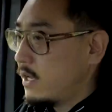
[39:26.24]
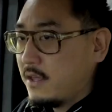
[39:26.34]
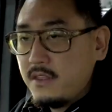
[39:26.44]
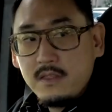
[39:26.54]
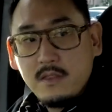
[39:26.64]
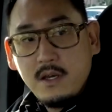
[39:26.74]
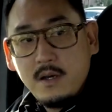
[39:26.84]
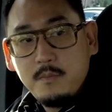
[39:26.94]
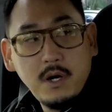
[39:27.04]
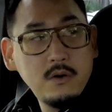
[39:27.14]
Yeah, I think uh,
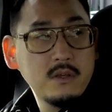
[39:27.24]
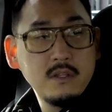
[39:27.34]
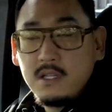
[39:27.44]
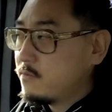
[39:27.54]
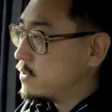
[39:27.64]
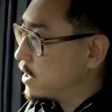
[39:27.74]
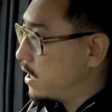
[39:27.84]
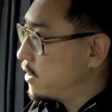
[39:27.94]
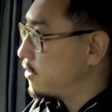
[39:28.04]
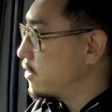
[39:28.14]
both can live
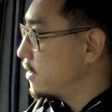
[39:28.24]
together.